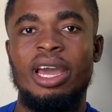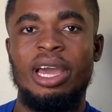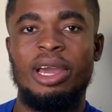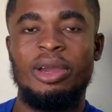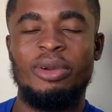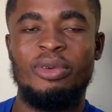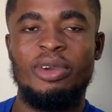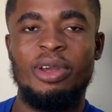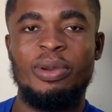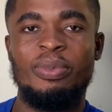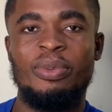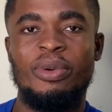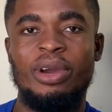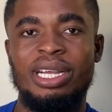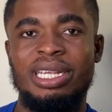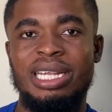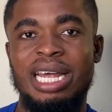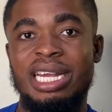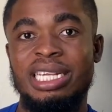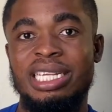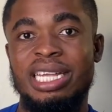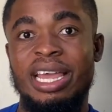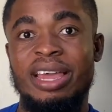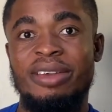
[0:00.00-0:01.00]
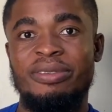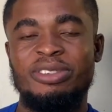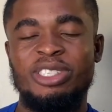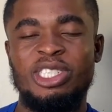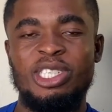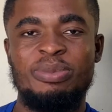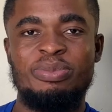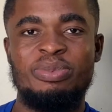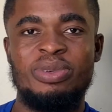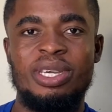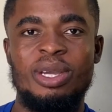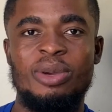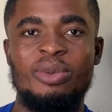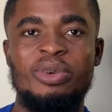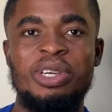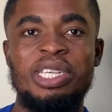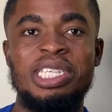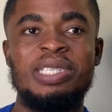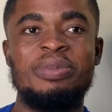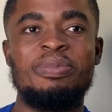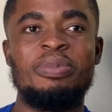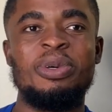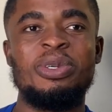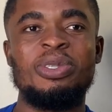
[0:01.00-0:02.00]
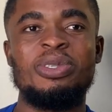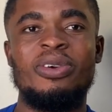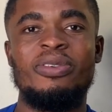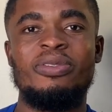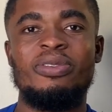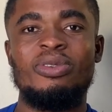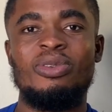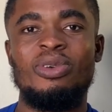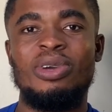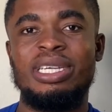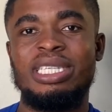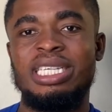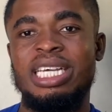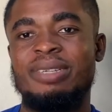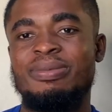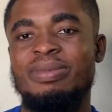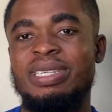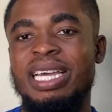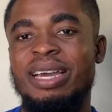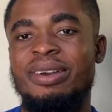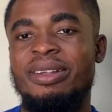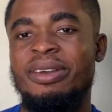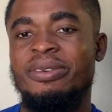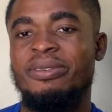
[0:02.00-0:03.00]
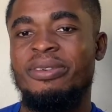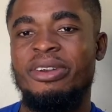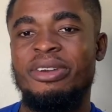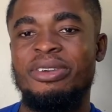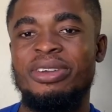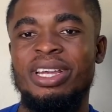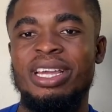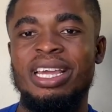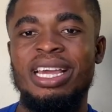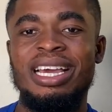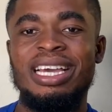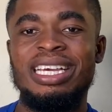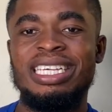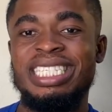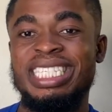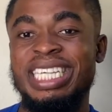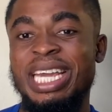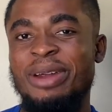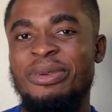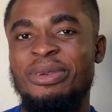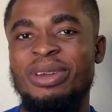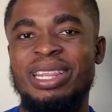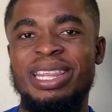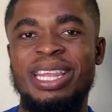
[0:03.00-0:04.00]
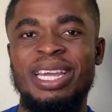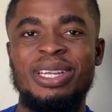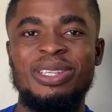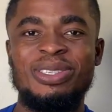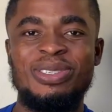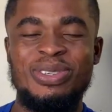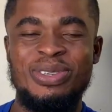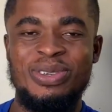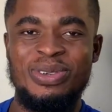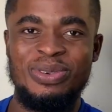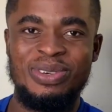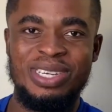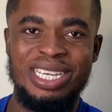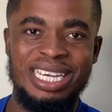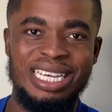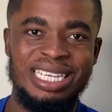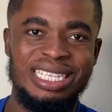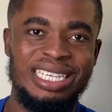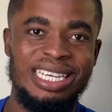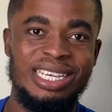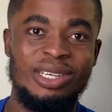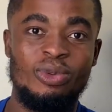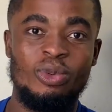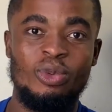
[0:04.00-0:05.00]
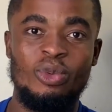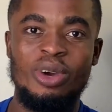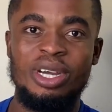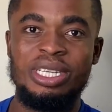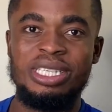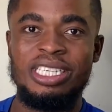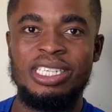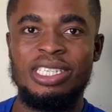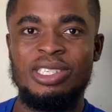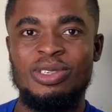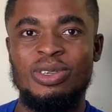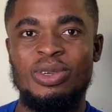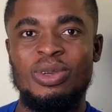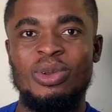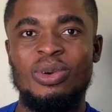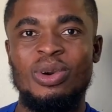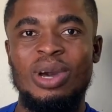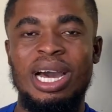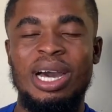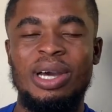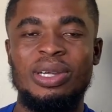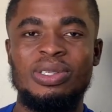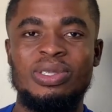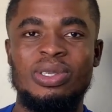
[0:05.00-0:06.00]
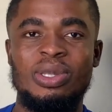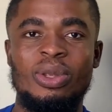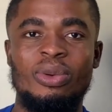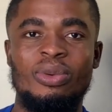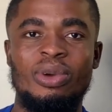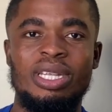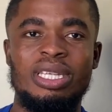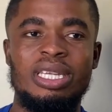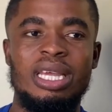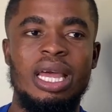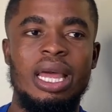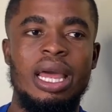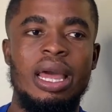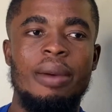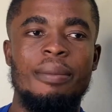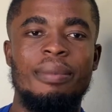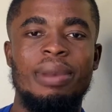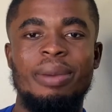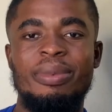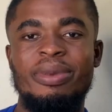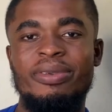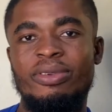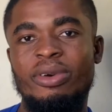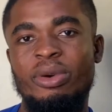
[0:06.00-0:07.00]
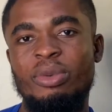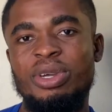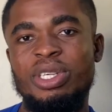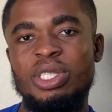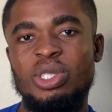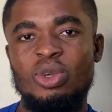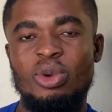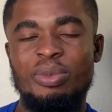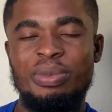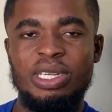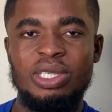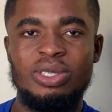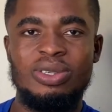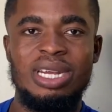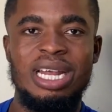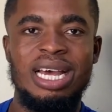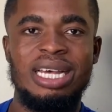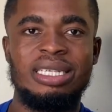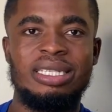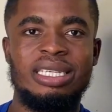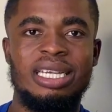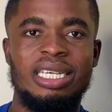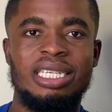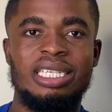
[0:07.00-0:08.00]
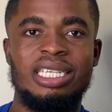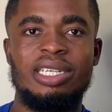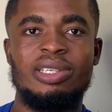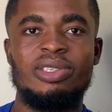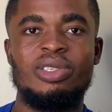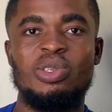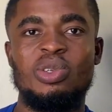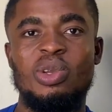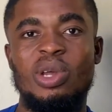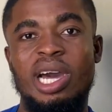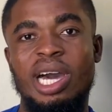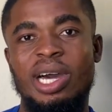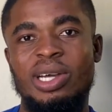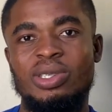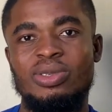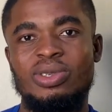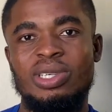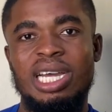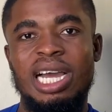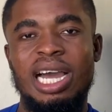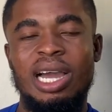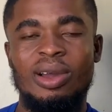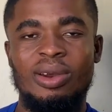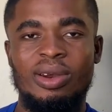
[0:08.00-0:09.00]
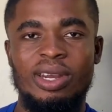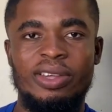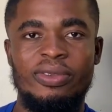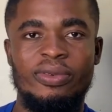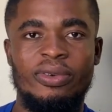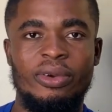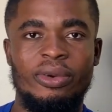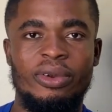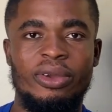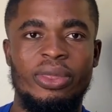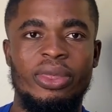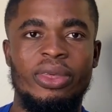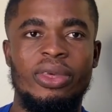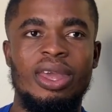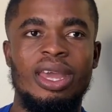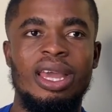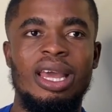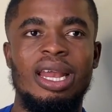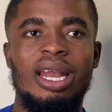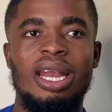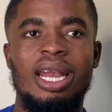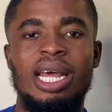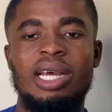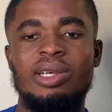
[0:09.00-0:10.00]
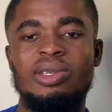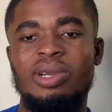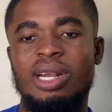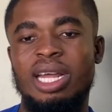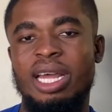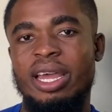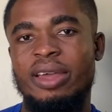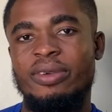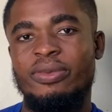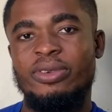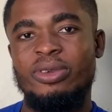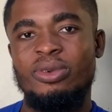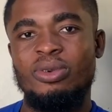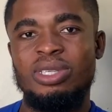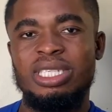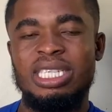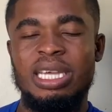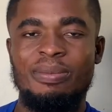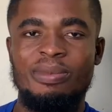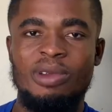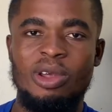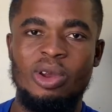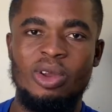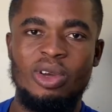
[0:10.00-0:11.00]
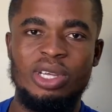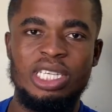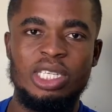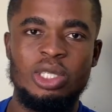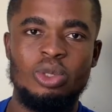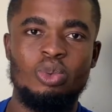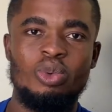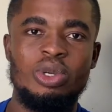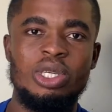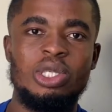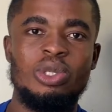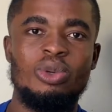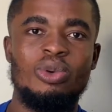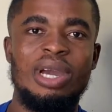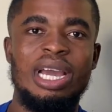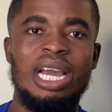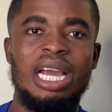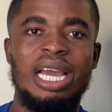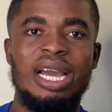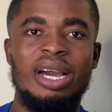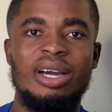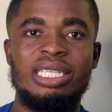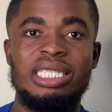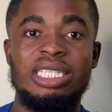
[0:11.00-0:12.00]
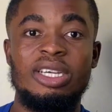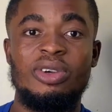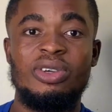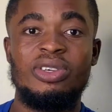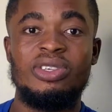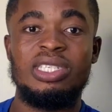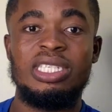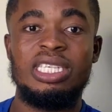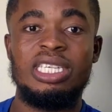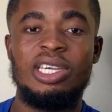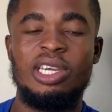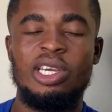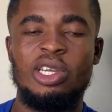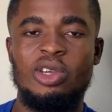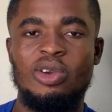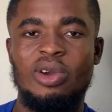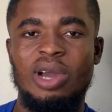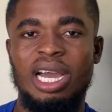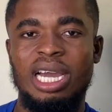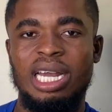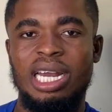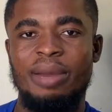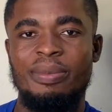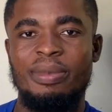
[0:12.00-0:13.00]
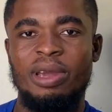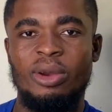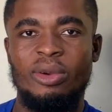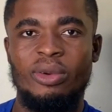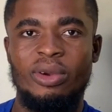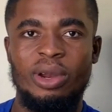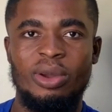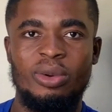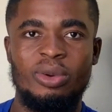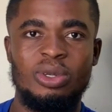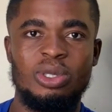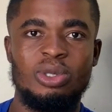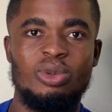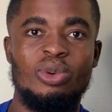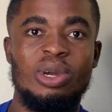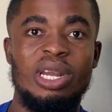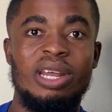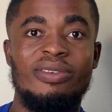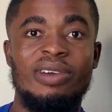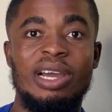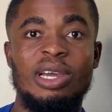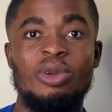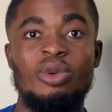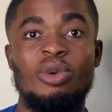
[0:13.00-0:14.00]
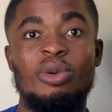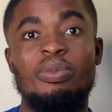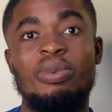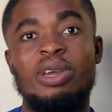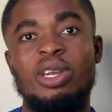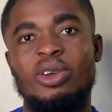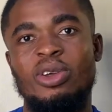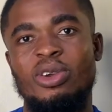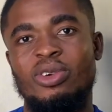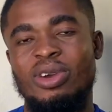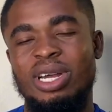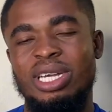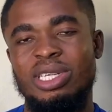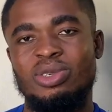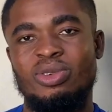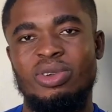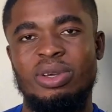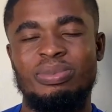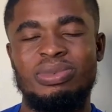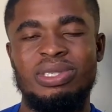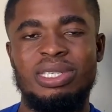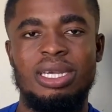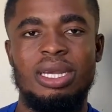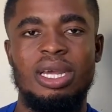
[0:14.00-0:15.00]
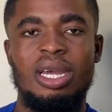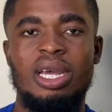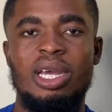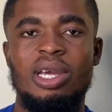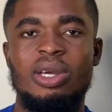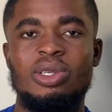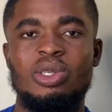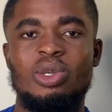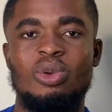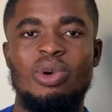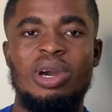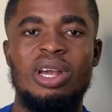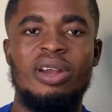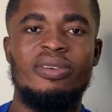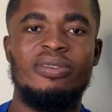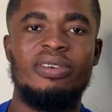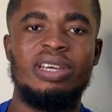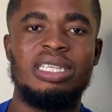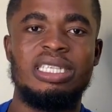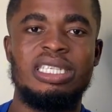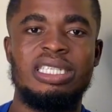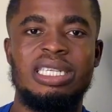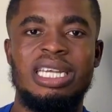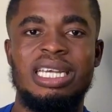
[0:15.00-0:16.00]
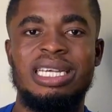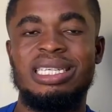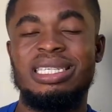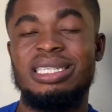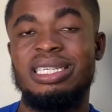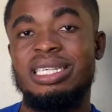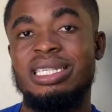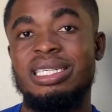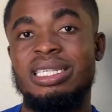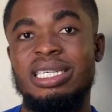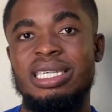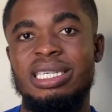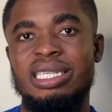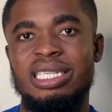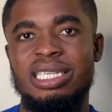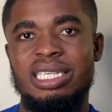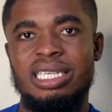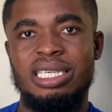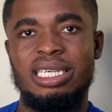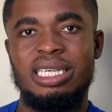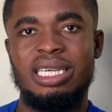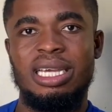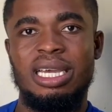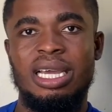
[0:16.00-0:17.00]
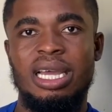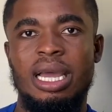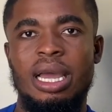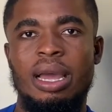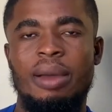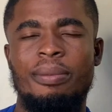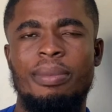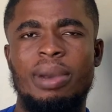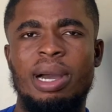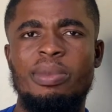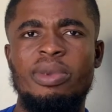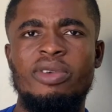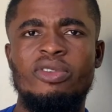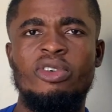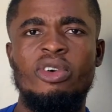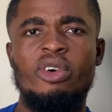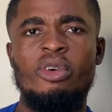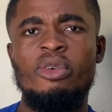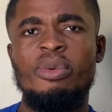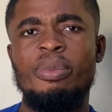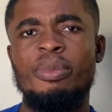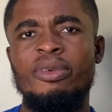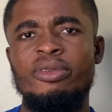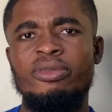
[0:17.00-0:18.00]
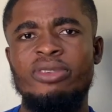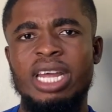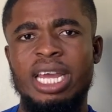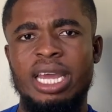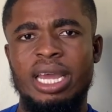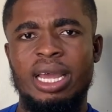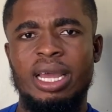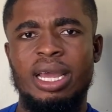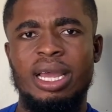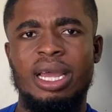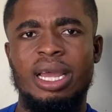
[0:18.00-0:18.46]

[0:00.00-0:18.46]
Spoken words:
grade point, that is the Fgpa, which most of you, it has become a very scary thing to you. Yes, it works if you know how to do it. But before we zoom into that section to know how to calculate for it, let's look at a few terminologies which you encounter or you see in your academic records whenever you open your transcripts. So one of it is the CCT. But before we move there,